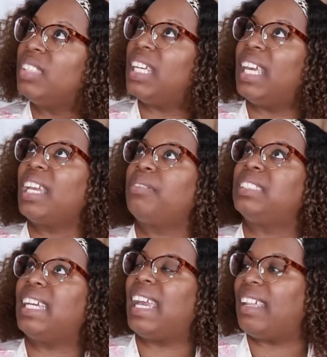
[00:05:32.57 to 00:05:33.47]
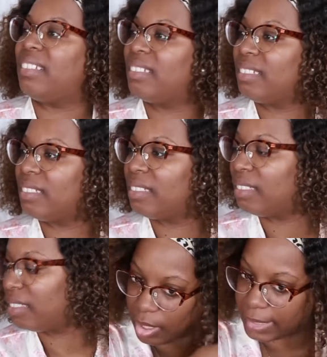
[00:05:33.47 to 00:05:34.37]
the heck was that?
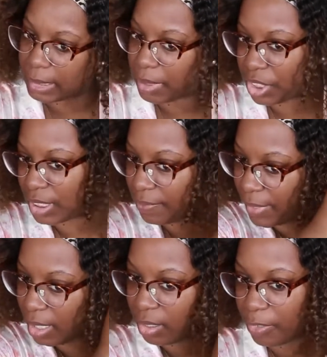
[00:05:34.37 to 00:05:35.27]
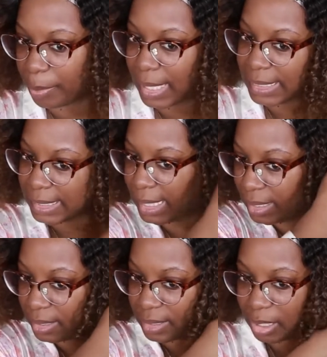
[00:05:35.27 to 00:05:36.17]
It looked like something just fell from my
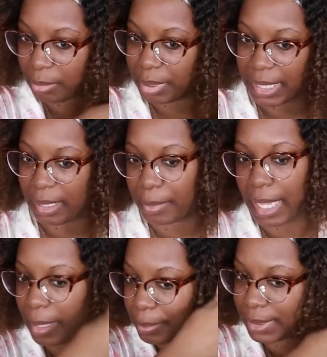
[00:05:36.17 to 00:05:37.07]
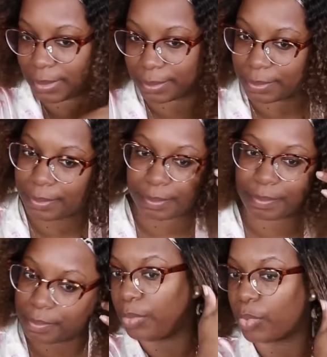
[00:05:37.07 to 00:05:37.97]
ceiling. I don't play them games.
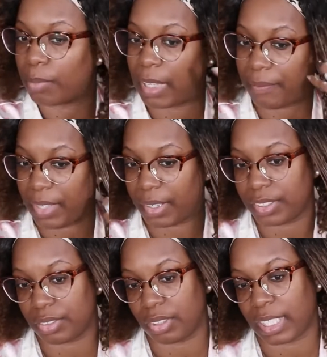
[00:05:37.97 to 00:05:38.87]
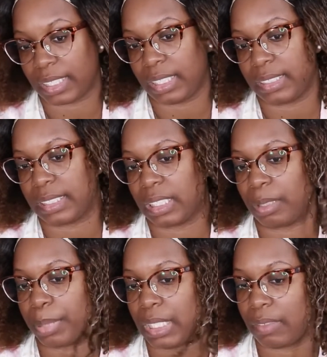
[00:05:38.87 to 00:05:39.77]
Mm-mm. Work my fingers through like this to
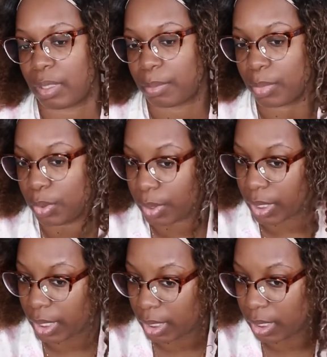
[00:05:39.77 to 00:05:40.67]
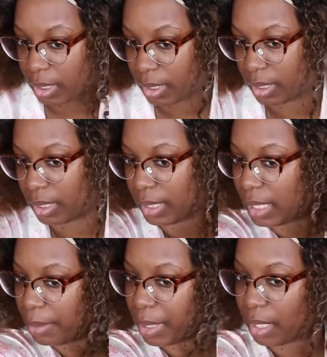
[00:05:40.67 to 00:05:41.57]
clump it even more.
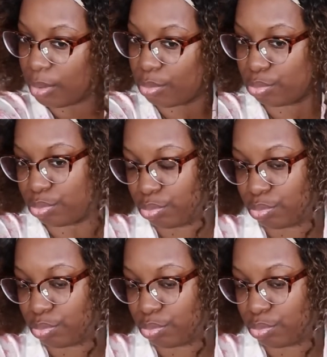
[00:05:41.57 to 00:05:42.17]
There we go.